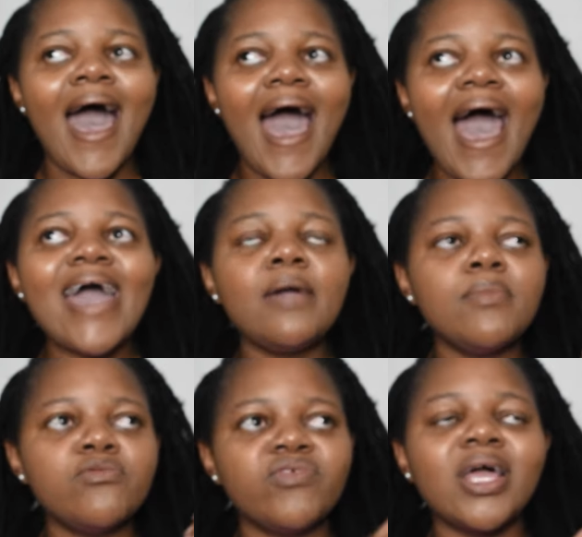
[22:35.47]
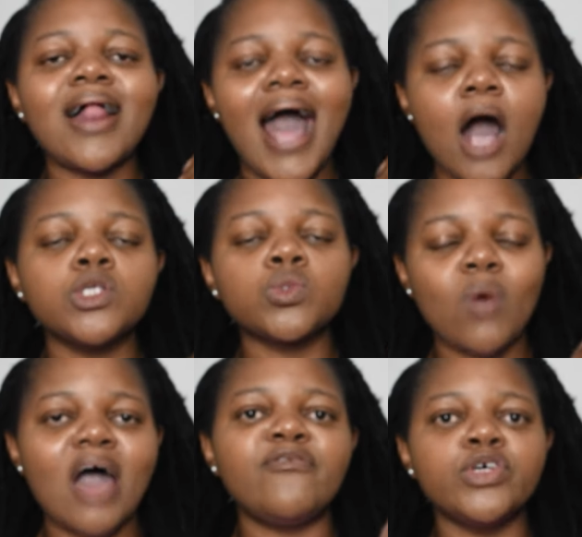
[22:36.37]
I am a Real
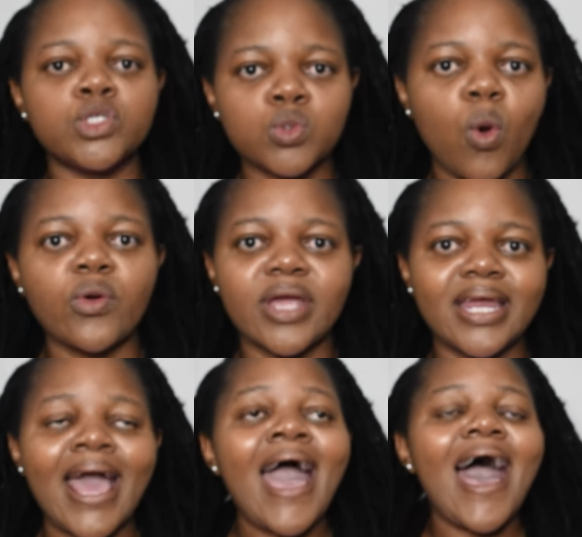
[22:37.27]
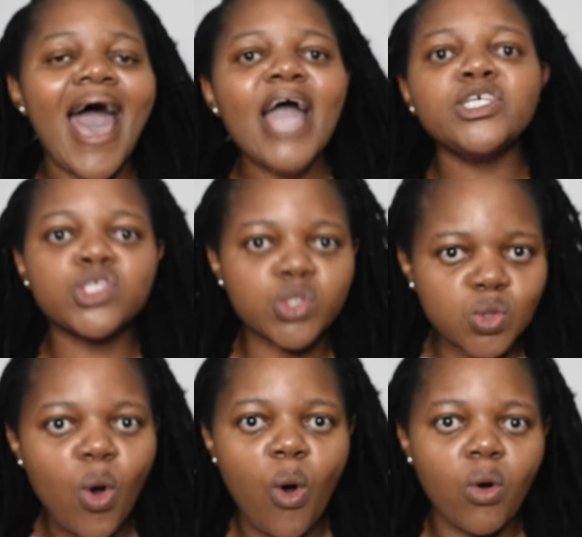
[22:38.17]
Housewife historian. I
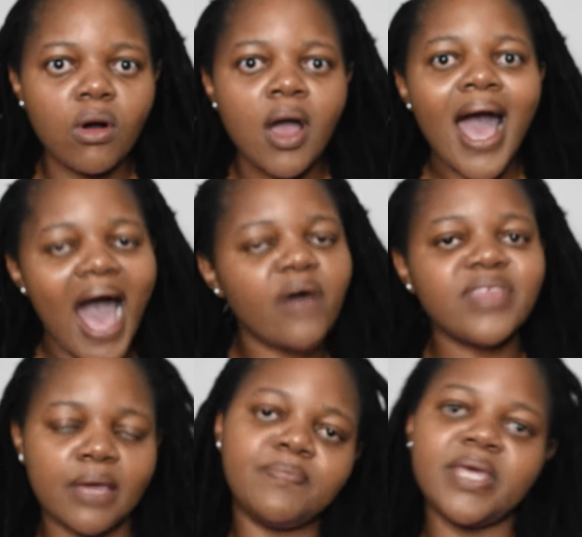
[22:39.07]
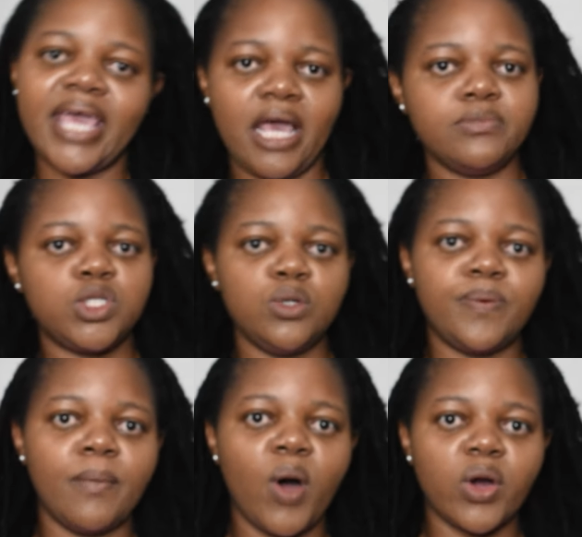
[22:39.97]
saw how they became
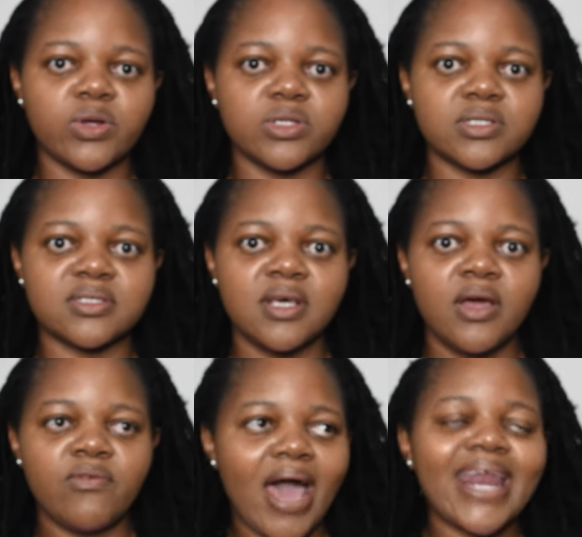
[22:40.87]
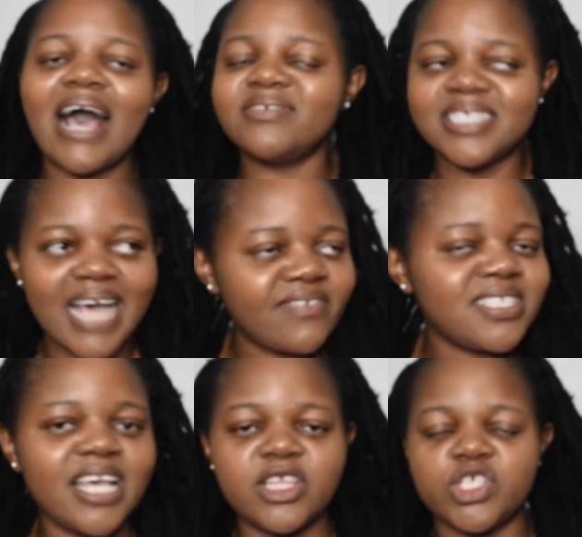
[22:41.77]
supermodels, right? I've
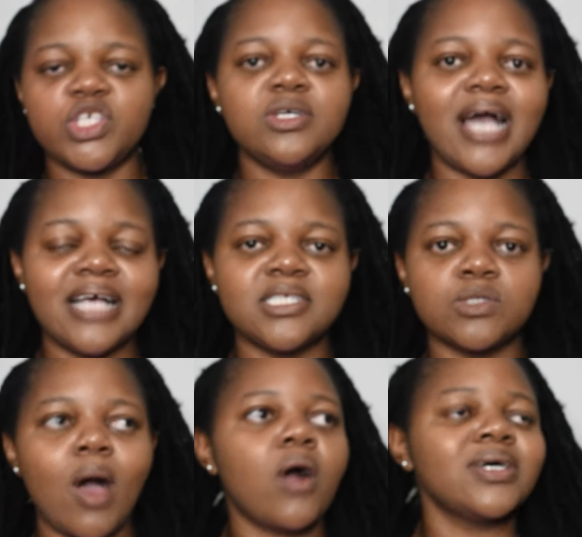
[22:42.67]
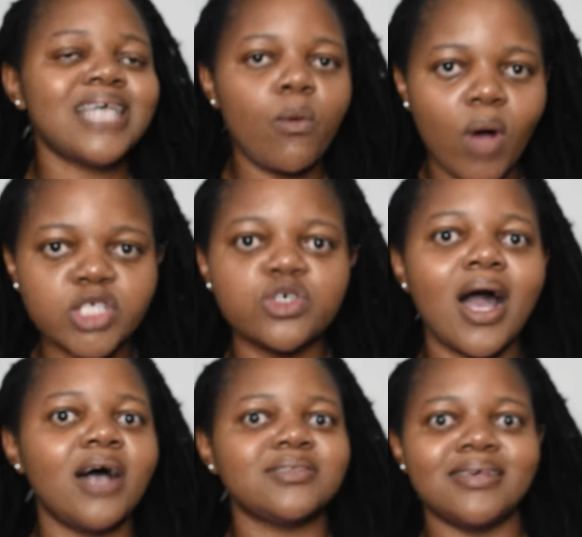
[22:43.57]
said this to you guys as well because I watched Real
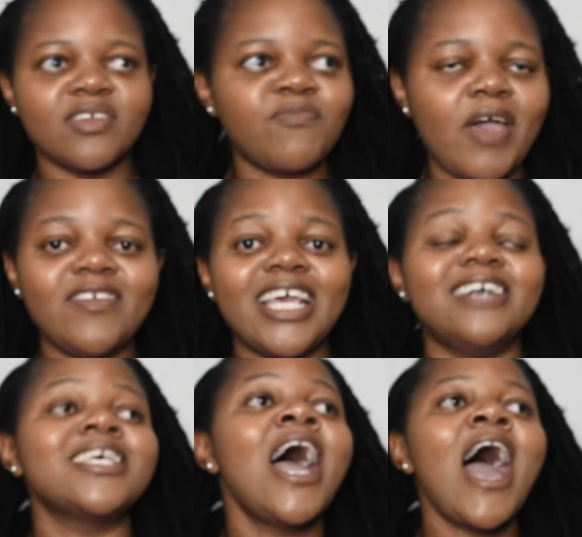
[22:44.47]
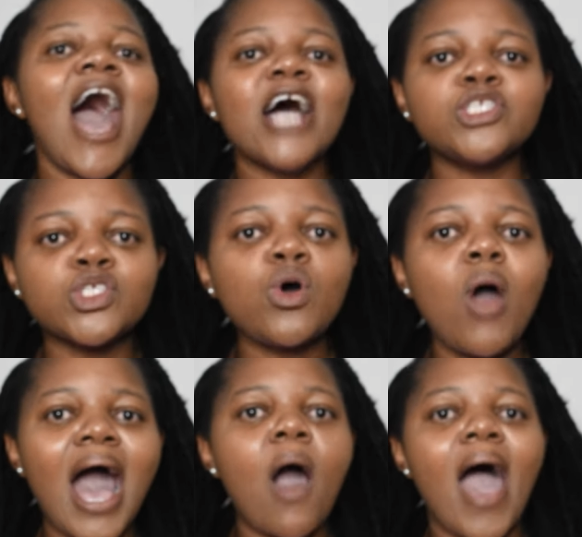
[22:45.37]
Housewives of Beverly Hills. I
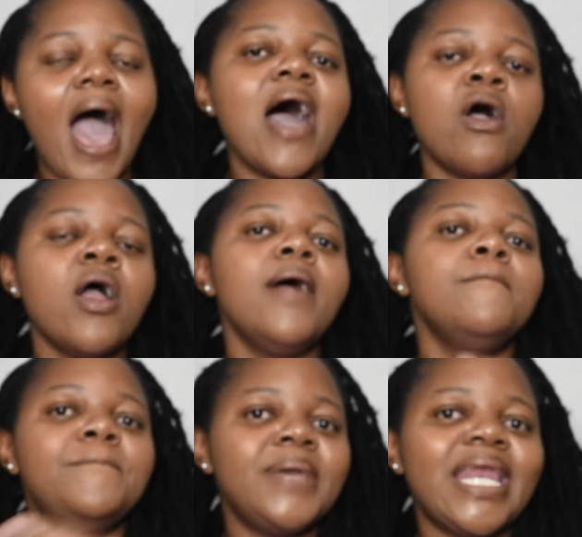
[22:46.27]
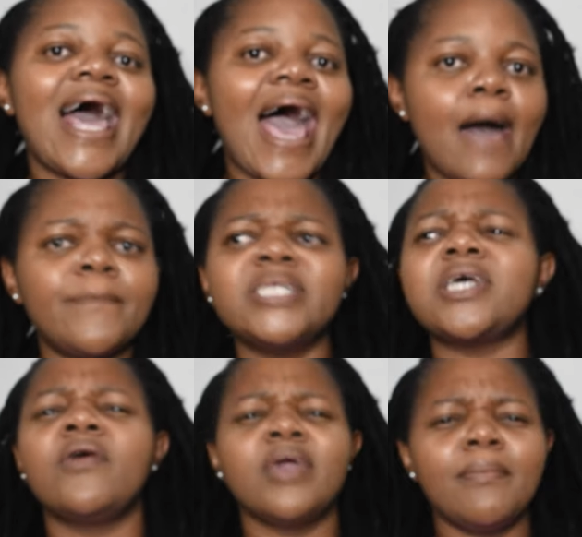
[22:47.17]
saw how her and Bella happened,
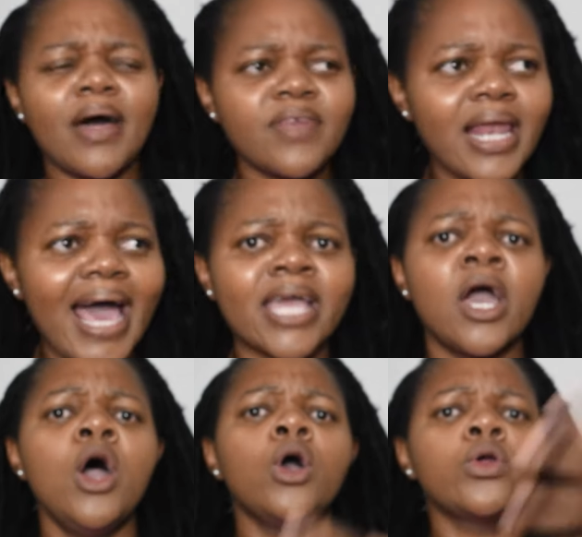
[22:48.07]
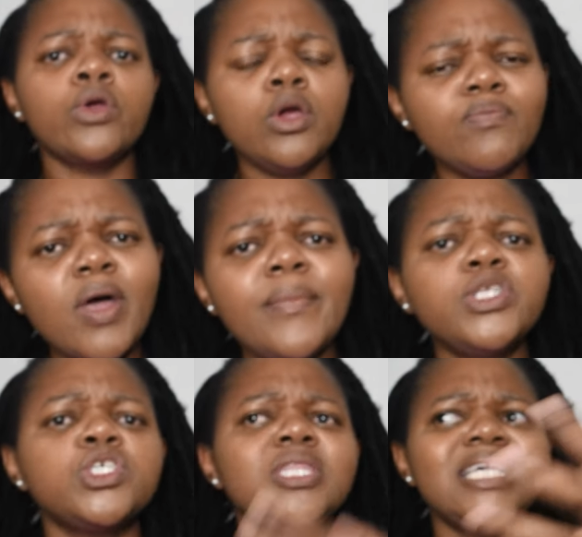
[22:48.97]
how their mother like groomed them
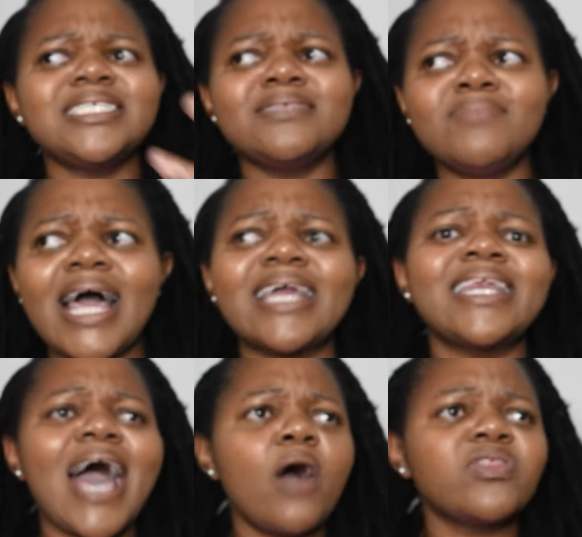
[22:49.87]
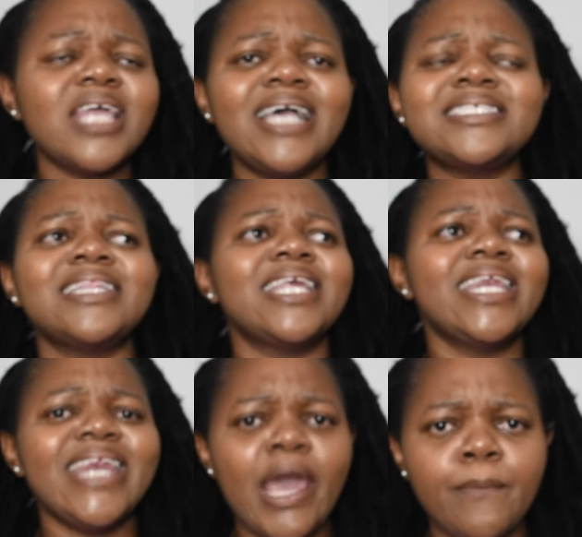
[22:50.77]
into these like now things and the
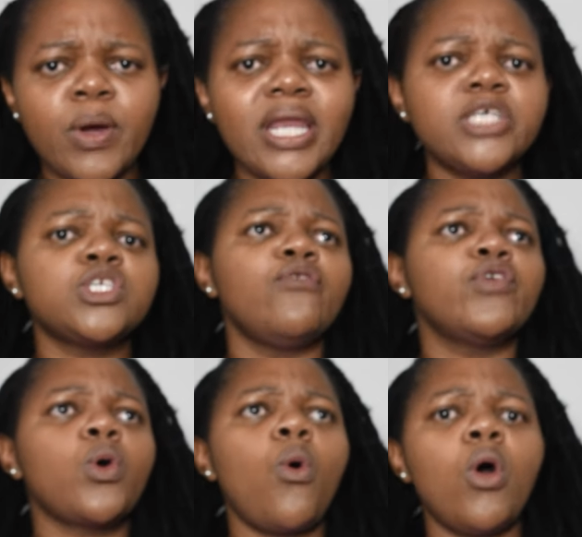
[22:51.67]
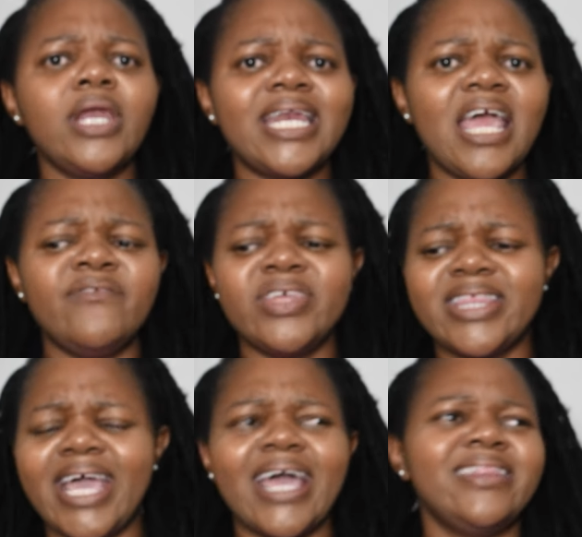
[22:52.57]
nipperness of it all and
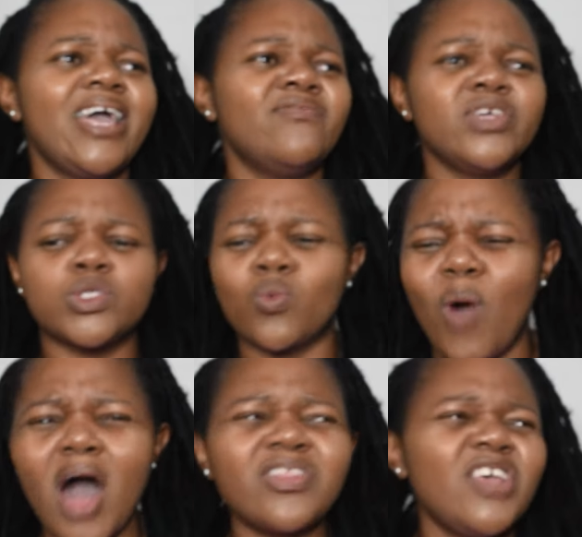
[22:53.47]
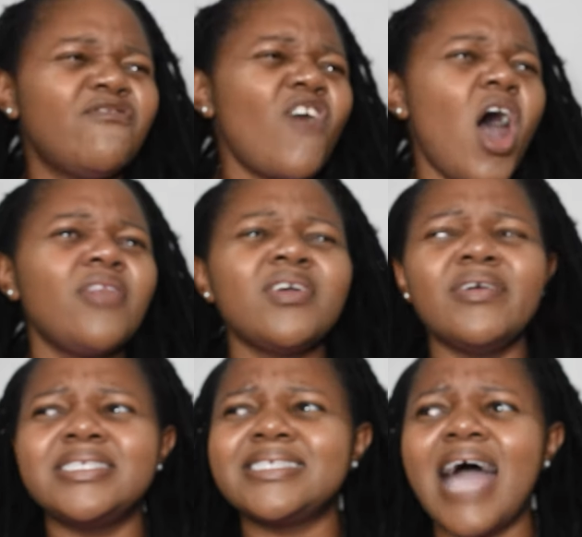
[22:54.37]
everything, and they have this wealthy father
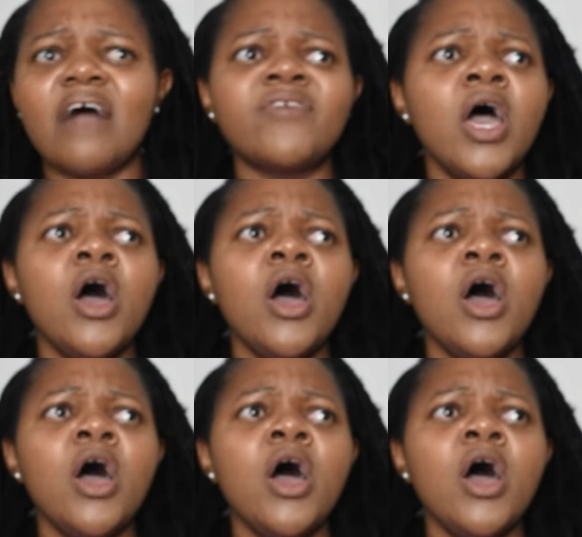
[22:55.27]
and stuff.